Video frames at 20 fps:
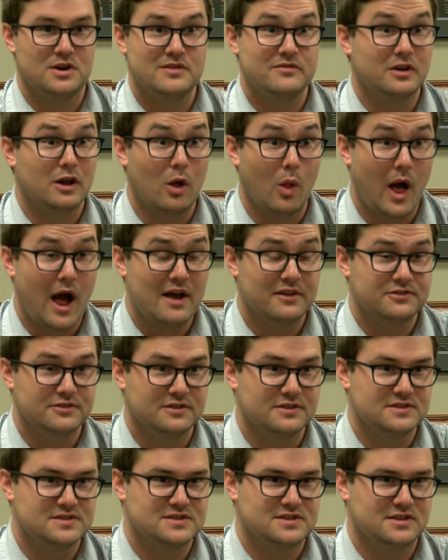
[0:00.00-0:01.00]
even
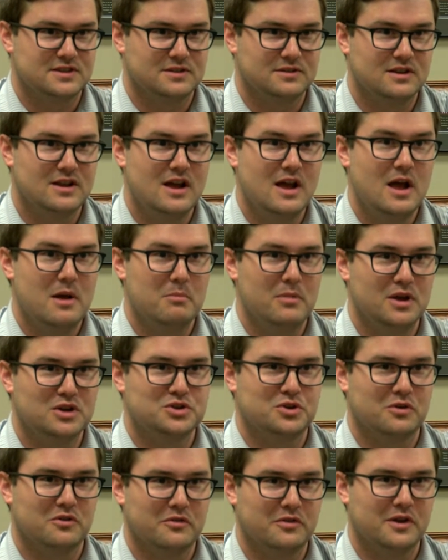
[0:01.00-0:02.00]
glasses to make
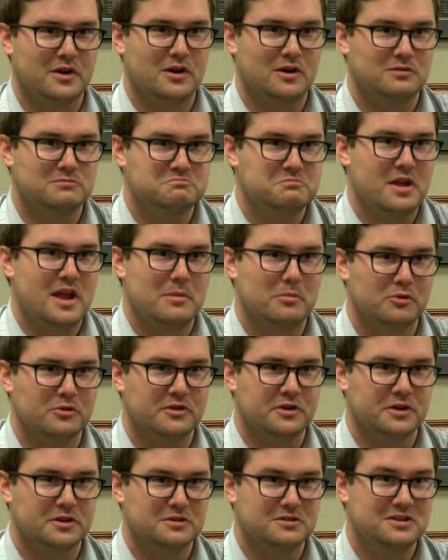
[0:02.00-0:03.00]
sure that they're able
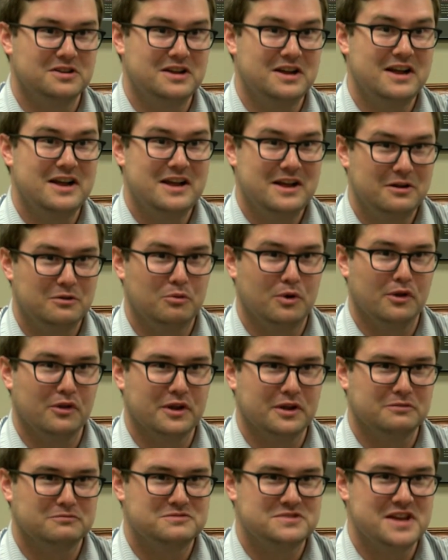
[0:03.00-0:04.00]
to
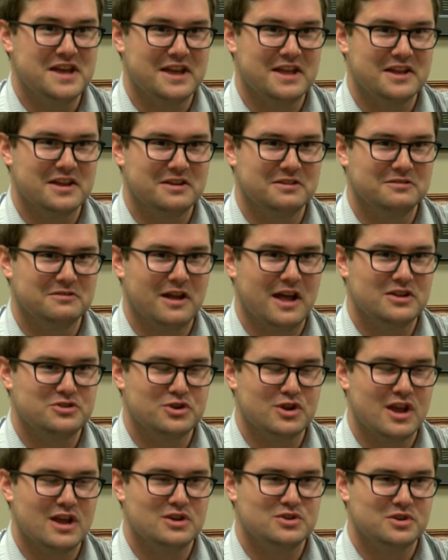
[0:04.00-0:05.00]
really take in
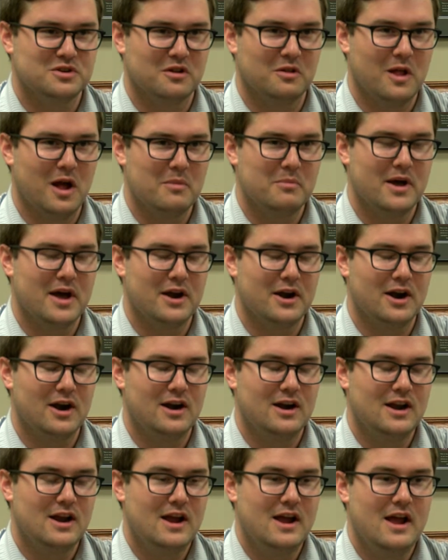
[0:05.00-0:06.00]
education a lot better.
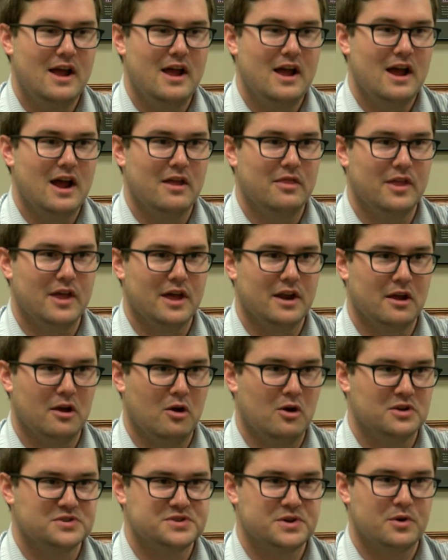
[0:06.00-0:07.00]
Cool. And then
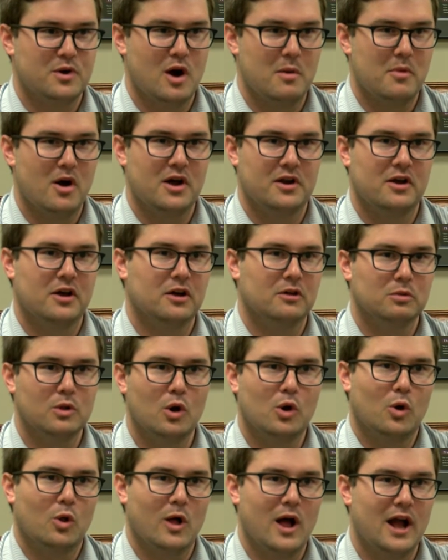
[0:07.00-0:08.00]
also, I'm on a
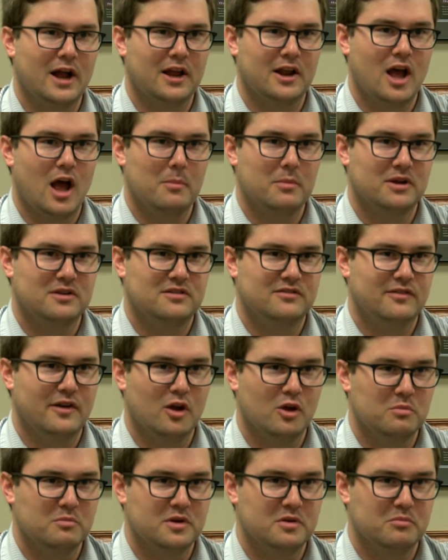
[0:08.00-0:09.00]
local economic
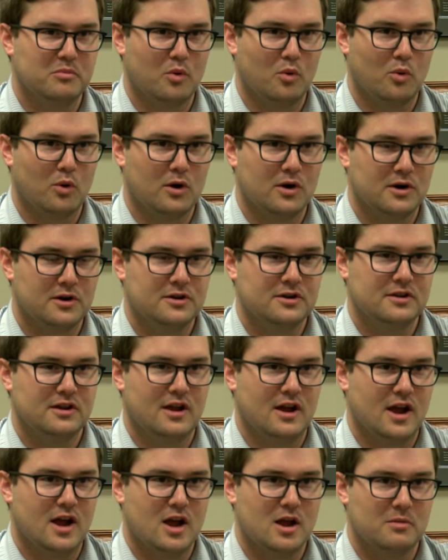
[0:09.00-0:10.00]
development board.
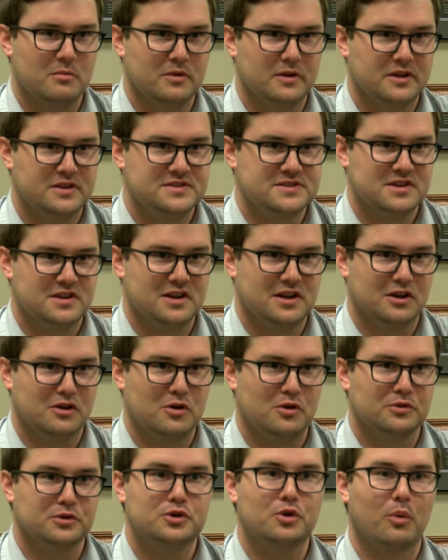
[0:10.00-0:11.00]
Um, it's uh,
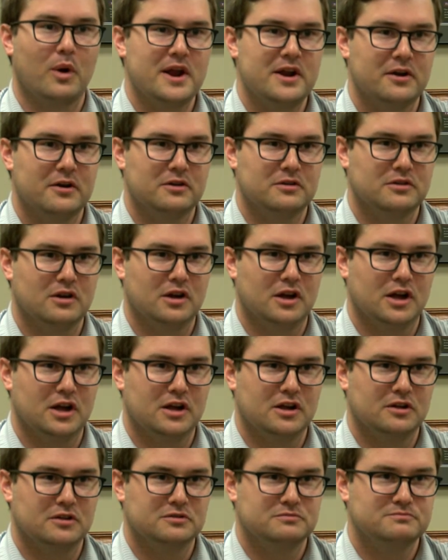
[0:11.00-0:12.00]
called Greater.
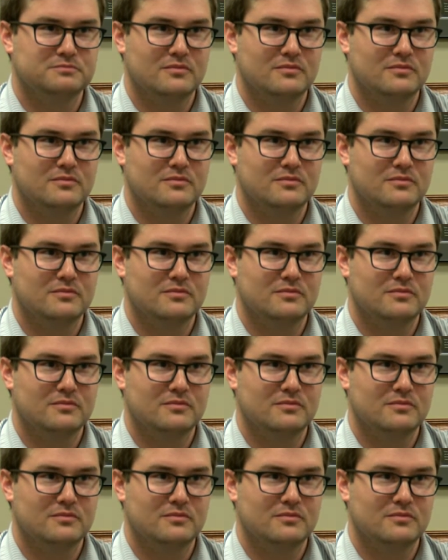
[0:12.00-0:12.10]
Uh,